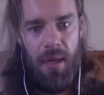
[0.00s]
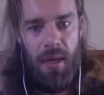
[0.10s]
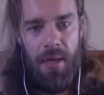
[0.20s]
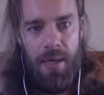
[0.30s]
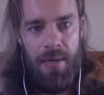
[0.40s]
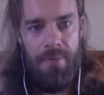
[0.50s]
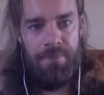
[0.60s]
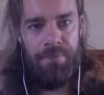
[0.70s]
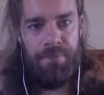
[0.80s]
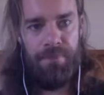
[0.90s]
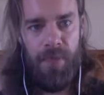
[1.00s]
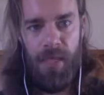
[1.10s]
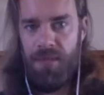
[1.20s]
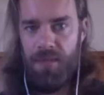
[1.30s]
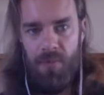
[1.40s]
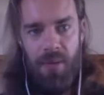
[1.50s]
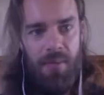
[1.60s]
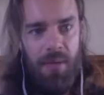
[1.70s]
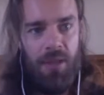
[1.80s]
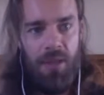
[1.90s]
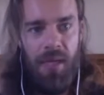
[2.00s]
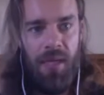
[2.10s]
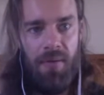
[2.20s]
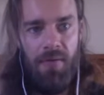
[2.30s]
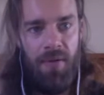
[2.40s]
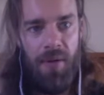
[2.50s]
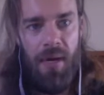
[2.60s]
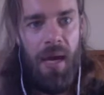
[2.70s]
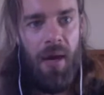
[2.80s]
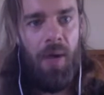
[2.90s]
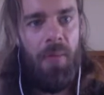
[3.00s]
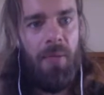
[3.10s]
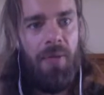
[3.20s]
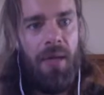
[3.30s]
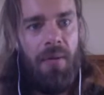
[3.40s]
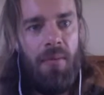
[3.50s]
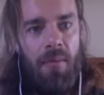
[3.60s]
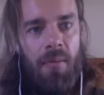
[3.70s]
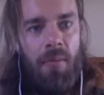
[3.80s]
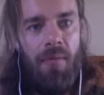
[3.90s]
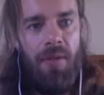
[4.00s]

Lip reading: That's pretty much it for now. Maybe we can move into